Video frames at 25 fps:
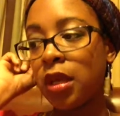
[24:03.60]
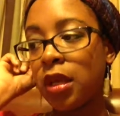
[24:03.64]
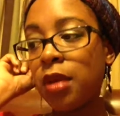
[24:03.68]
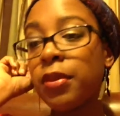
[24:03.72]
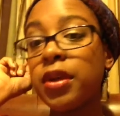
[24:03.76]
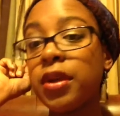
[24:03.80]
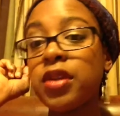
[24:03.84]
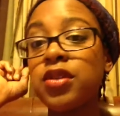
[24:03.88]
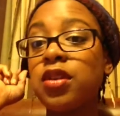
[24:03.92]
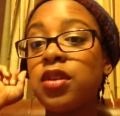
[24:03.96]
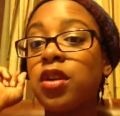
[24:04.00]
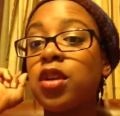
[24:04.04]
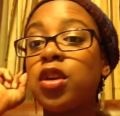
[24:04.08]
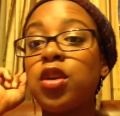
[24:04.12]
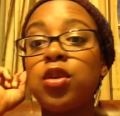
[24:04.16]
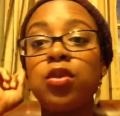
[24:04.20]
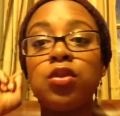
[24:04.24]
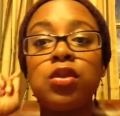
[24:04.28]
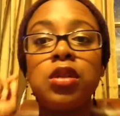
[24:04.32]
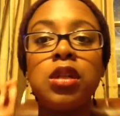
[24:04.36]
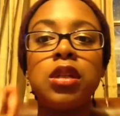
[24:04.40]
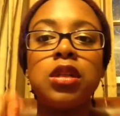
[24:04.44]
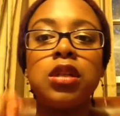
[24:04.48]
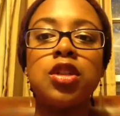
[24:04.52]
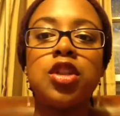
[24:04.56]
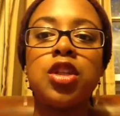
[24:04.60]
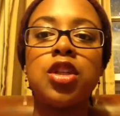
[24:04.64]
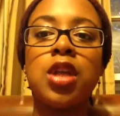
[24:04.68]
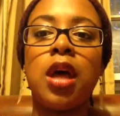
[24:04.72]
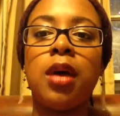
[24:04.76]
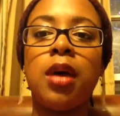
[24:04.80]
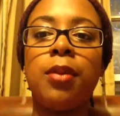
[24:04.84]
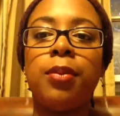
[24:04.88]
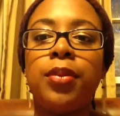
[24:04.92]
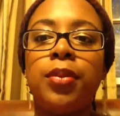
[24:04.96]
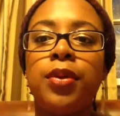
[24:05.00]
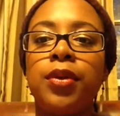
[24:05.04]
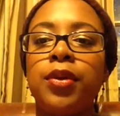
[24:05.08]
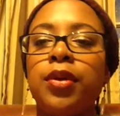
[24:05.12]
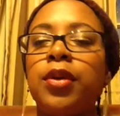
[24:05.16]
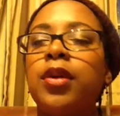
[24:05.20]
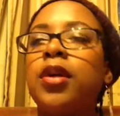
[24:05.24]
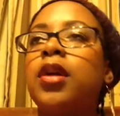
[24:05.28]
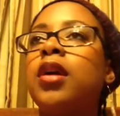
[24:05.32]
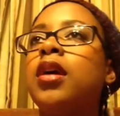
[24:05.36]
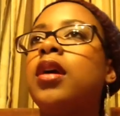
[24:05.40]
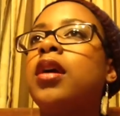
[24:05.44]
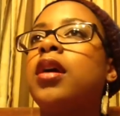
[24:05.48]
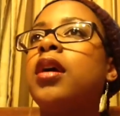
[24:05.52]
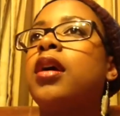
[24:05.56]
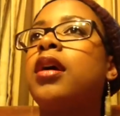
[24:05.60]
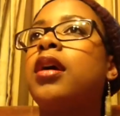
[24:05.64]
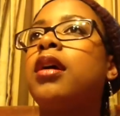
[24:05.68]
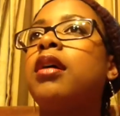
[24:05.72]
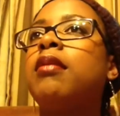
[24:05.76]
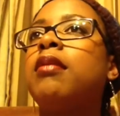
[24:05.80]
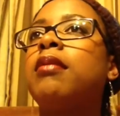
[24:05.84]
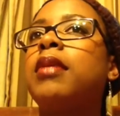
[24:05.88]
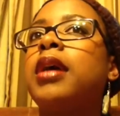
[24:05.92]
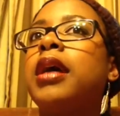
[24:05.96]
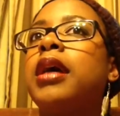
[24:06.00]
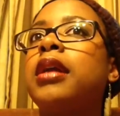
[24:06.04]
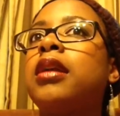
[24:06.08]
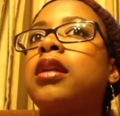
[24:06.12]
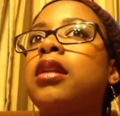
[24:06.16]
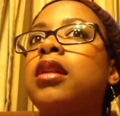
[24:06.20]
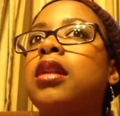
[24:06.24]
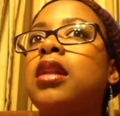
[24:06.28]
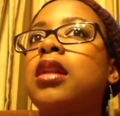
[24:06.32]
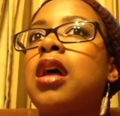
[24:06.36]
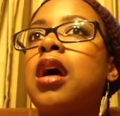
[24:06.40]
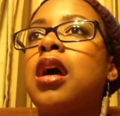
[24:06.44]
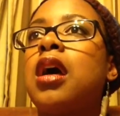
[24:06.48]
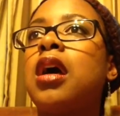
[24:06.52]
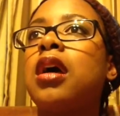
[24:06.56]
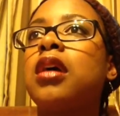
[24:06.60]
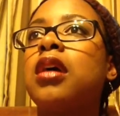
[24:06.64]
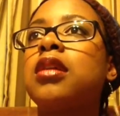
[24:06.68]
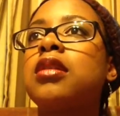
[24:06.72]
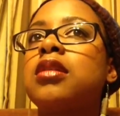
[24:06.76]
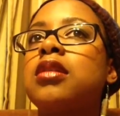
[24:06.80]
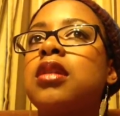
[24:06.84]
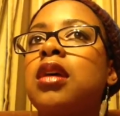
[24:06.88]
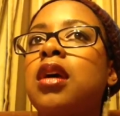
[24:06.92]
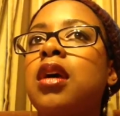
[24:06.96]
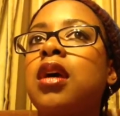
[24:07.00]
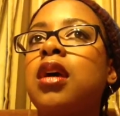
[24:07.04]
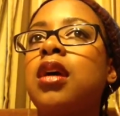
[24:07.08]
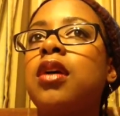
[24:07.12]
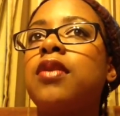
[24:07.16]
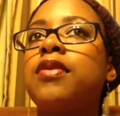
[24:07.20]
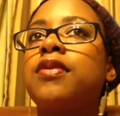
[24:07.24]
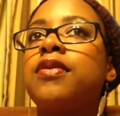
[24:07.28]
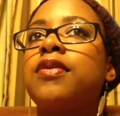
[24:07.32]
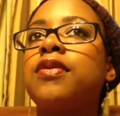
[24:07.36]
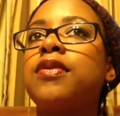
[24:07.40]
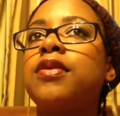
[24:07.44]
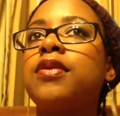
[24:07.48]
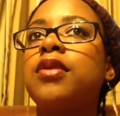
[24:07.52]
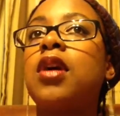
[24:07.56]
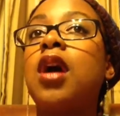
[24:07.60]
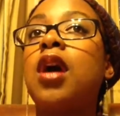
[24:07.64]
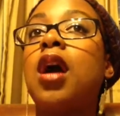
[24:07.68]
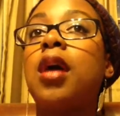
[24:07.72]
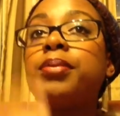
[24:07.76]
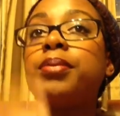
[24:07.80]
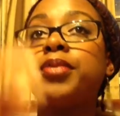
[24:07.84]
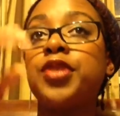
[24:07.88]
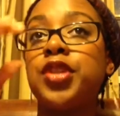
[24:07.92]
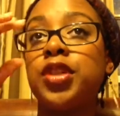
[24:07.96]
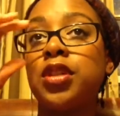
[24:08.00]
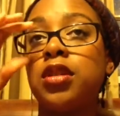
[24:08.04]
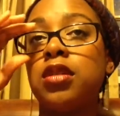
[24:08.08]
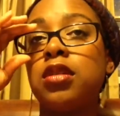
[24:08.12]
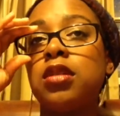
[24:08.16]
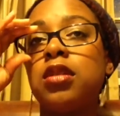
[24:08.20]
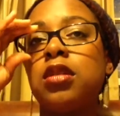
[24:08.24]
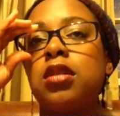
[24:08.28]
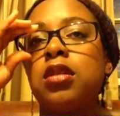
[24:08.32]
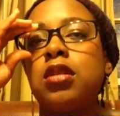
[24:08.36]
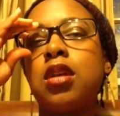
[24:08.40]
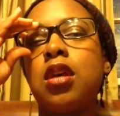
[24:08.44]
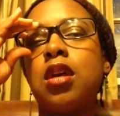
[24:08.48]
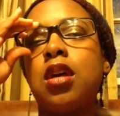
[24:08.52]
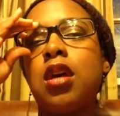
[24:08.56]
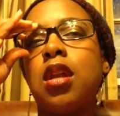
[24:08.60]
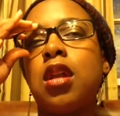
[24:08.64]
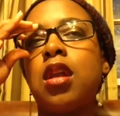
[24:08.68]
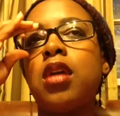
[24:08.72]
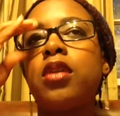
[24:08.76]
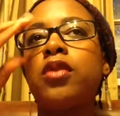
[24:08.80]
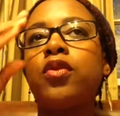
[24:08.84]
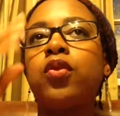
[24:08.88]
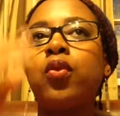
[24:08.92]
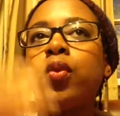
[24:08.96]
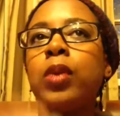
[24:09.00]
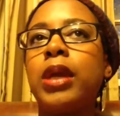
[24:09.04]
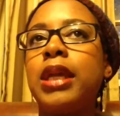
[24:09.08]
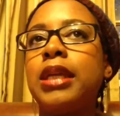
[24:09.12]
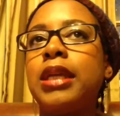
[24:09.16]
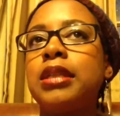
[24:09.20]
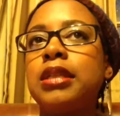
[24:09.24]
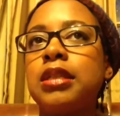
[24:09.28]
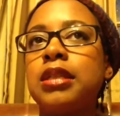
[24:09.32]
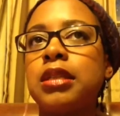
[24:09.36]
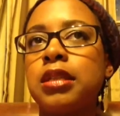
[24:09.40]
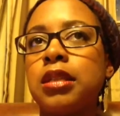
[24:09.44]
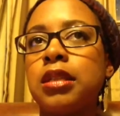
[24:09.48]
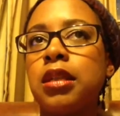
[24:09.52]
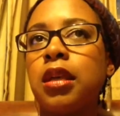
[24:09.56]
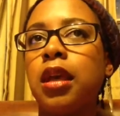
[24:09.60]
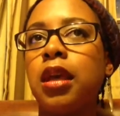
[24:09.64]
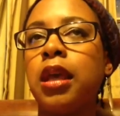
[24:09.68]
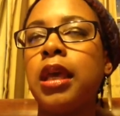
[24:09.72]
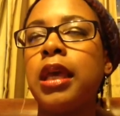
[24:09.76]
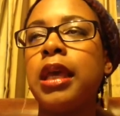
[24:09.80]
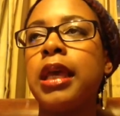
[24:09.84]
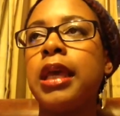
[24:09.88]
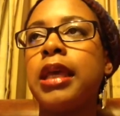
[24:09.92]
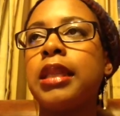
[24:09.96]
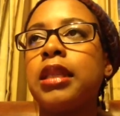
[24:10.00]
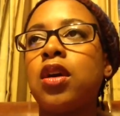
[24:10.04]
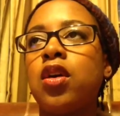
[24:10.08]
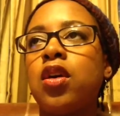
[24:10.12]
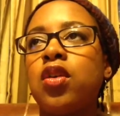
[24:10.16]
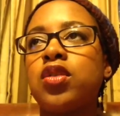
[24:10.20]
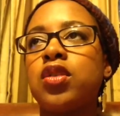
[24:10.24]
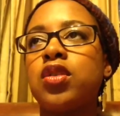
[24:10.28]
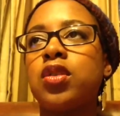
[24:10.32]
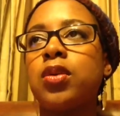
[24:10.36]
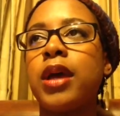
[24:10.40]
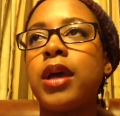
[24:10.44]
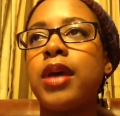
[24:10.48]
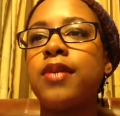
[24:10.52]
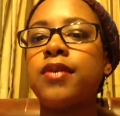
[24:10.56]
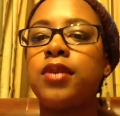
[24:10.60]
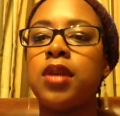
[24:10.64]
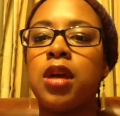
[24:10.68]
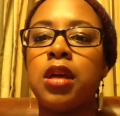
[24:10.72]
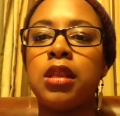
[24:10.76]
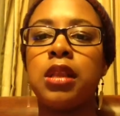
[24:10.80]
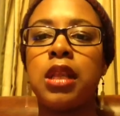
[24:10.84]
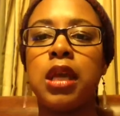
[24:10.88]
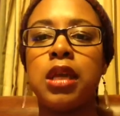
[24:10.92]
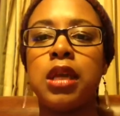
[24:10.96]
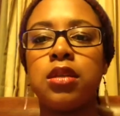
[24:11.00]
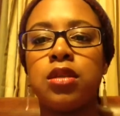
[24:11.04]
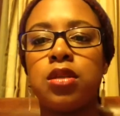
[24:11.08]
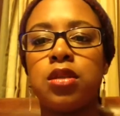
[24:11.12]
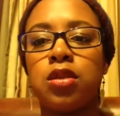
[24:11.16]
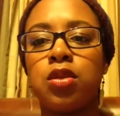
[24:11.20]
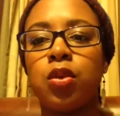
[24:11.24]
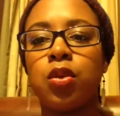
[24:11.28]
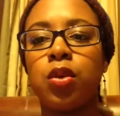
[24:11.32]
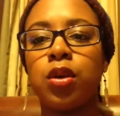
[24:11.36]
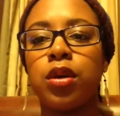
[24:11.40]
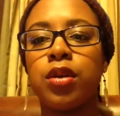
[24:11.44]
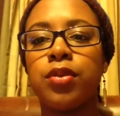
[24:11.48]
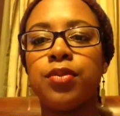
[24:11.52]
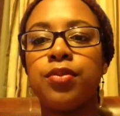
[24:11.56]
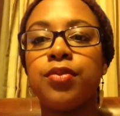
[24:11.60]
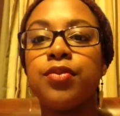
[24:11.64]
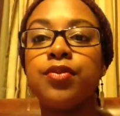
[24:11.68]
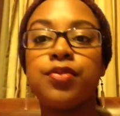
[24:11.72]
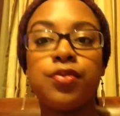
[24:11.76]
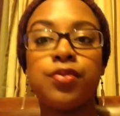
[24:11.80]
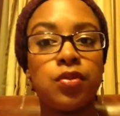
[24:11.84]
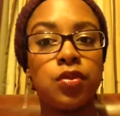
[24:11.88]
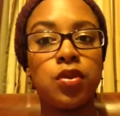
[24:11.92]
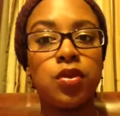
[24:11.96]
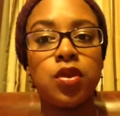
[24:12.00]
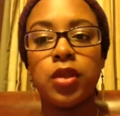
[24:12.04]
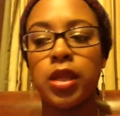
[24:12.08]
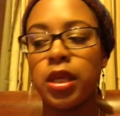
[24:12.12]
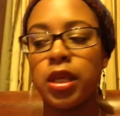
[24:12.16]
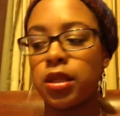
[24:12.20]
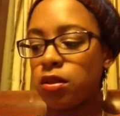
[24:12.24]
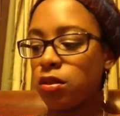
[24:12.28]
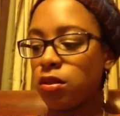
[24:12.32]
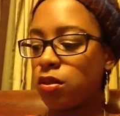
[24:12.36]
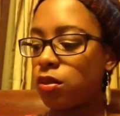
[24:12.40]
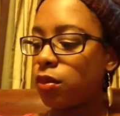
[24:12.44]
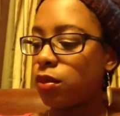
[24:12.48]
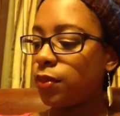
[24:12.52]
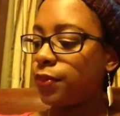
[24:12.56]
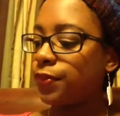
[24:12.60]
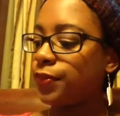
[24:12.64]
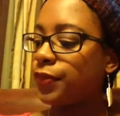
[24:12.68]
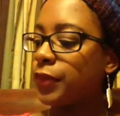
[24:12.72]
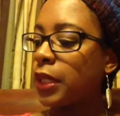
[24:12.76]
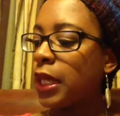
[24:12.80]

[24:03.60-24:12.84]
But it's a cute little shop. Had a lot of options, a lot of weights, and they also have an online store. So that's cool.